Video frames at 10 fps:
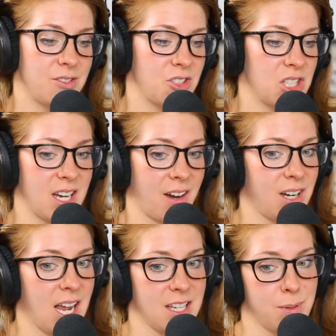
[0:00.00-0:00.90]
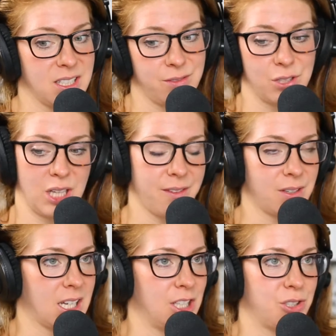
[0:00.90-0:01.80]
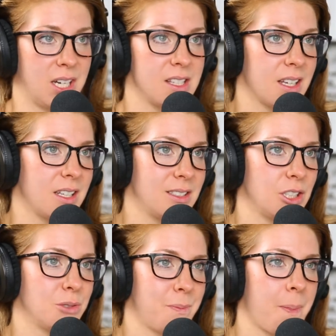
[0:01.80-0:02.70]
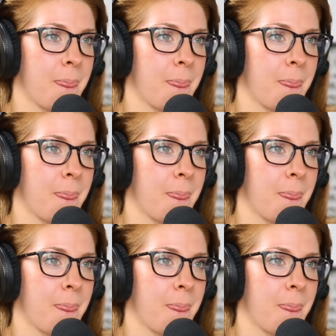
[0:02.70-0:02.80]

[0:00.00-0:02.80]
just every aspect of your life it can translate to.